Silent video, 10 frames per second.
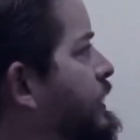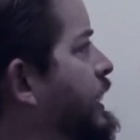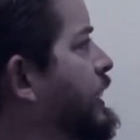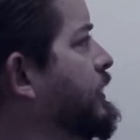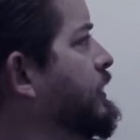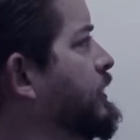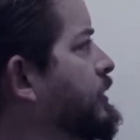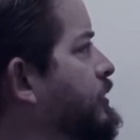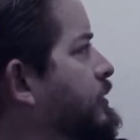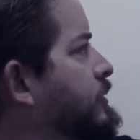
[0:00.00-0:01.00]
and then
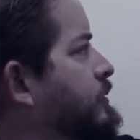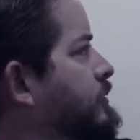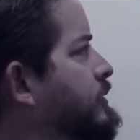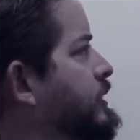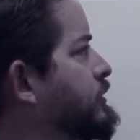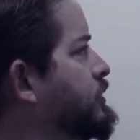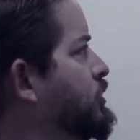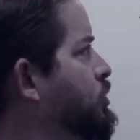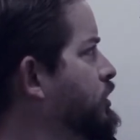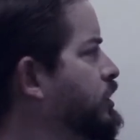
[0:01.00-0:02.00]
the
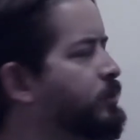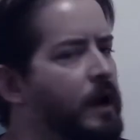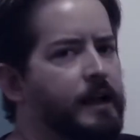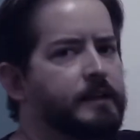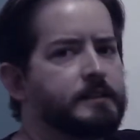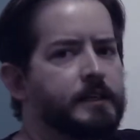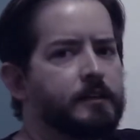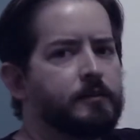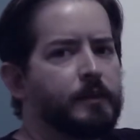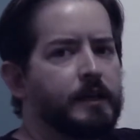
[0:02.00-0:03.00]
corner brackets
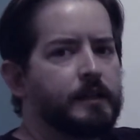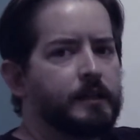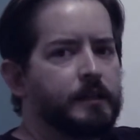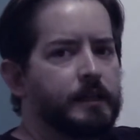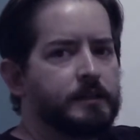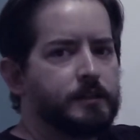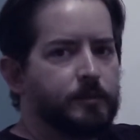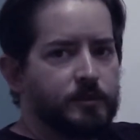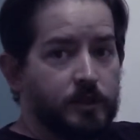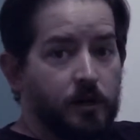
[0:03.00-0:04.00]
here mean that these
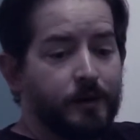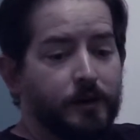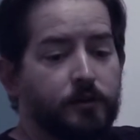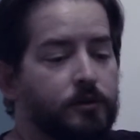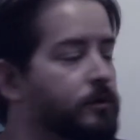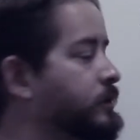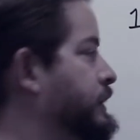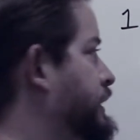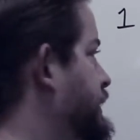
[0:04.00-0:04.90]
numbers are included.